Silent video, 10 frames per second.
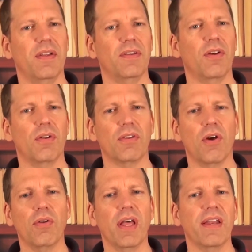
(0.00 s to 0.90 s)
Don't,
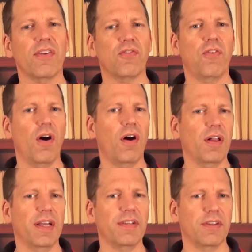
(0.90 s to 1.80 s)
don't let us fall
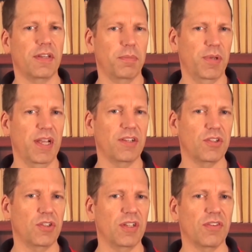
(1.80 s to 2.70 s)
into
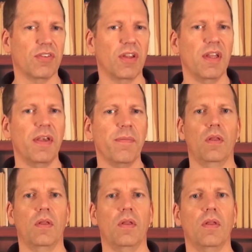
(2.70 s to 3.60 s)
temptation, Jesus.
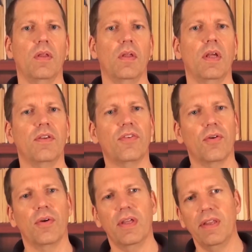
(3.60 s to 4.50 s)
And
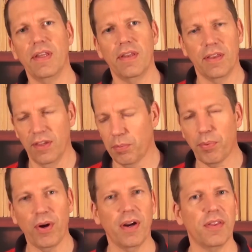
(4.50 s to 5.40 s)
so in this
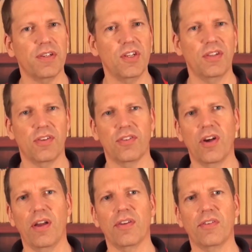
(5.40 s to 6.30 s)
prayer that Jesus
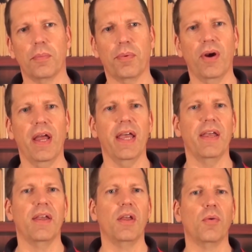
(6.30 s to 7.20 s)
taught us to
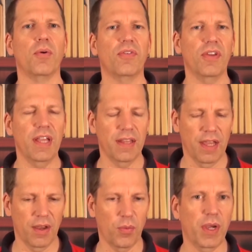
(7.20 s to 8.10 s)
pray, we're seeing
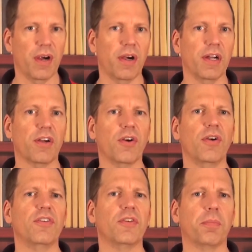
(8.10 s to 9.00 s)
that we are
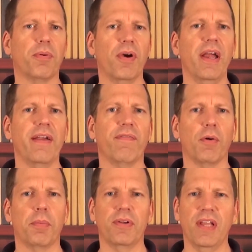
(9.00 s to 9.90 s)
encouraged to pray
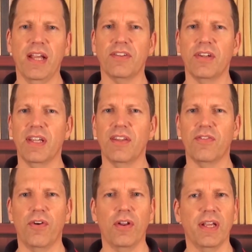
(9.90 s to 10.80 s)
for protection
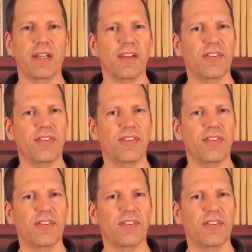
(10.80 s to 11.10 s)
against falling into